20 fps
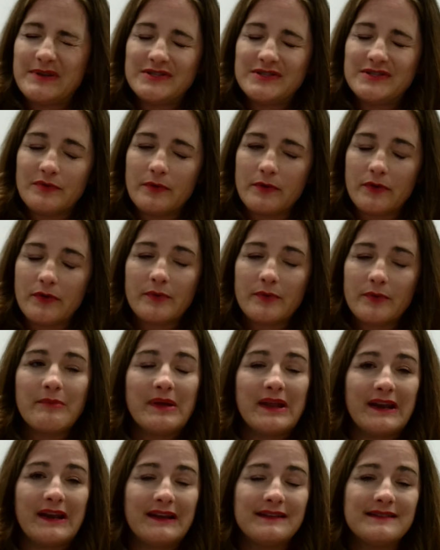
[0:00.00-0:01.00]
maybe 2 or
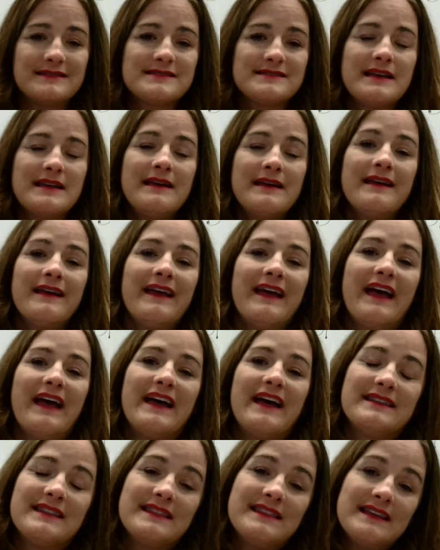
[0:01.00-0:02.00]
3 minutes,
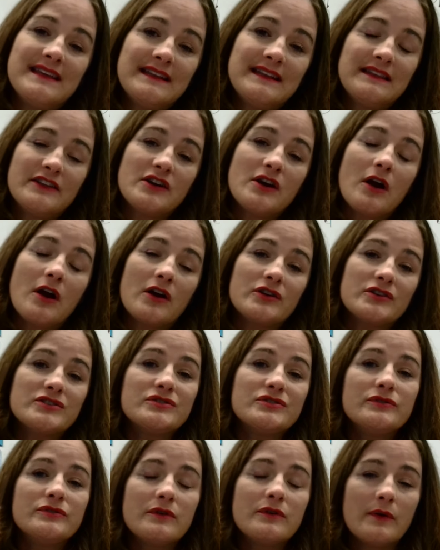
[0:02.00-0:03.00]
and then there
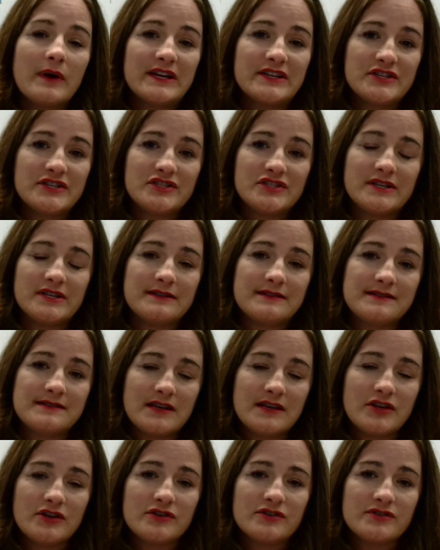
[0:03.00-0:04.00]
are 2
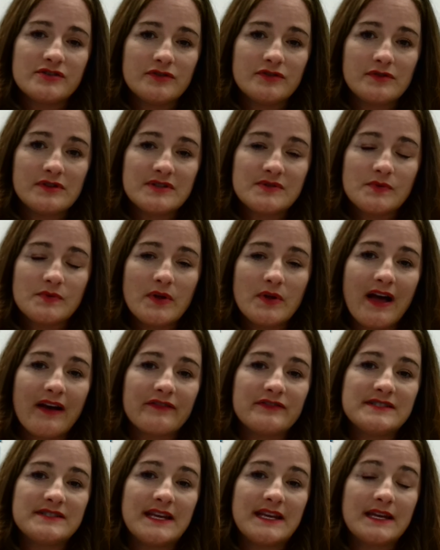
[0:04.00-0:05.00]
questions that your students will
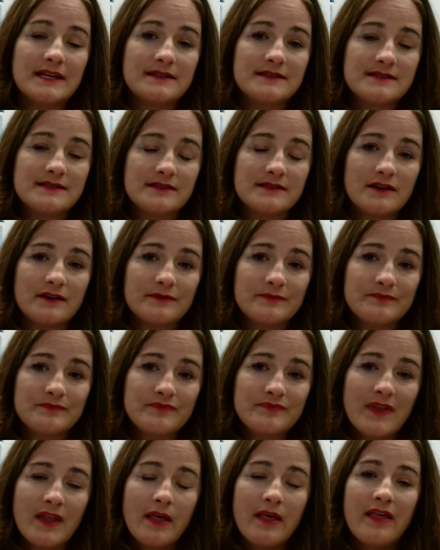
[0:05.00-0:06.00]
have to answer.
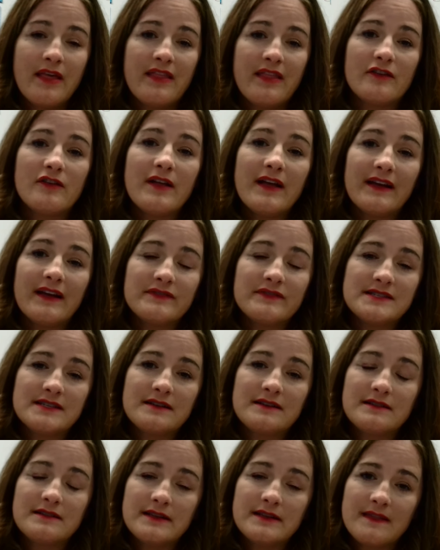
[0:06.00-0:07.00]
They'll have
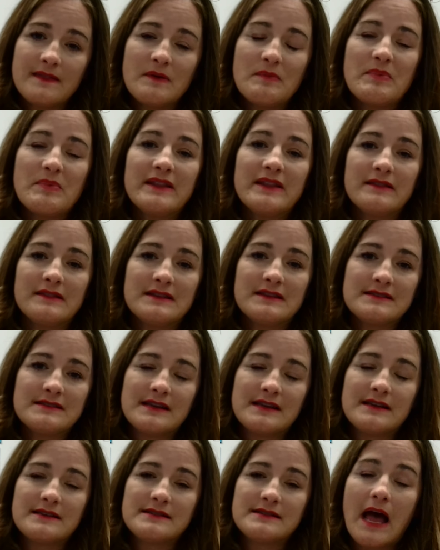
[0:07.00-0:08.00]
to click the button
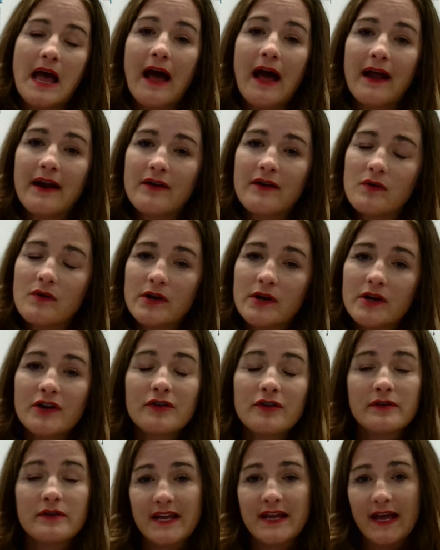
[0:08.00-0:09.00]
that says Add
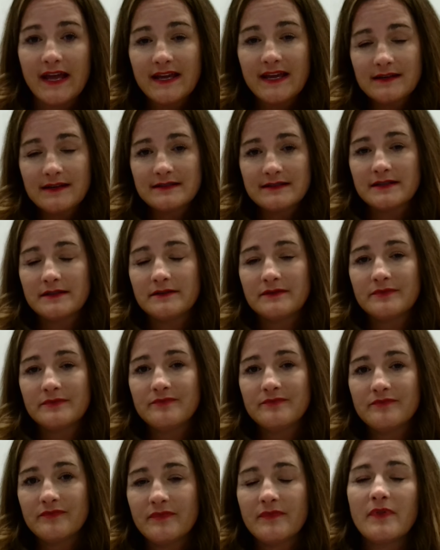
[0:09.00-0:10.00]
or Create,
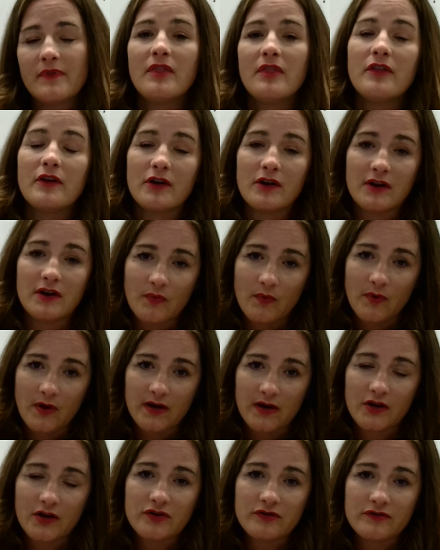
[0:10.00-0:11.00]
they're going to
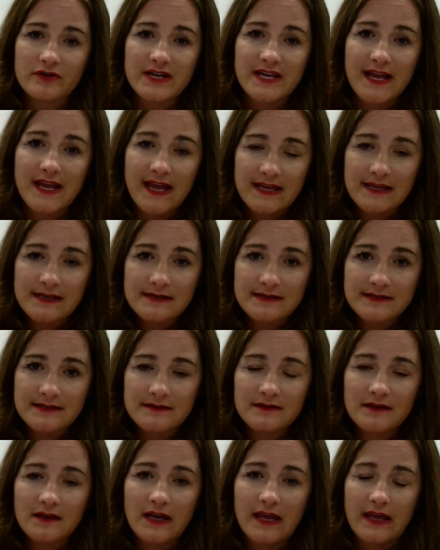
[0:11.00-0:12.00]
want to
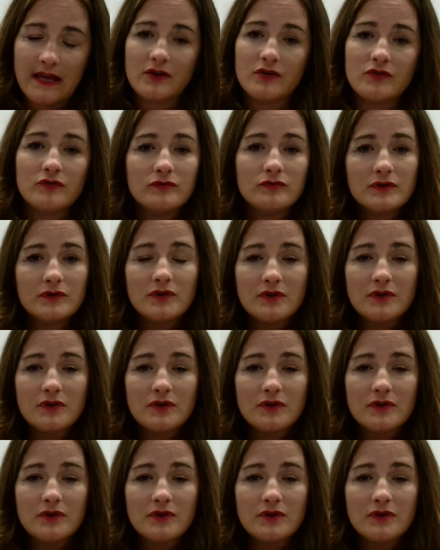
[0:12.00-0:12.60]
create a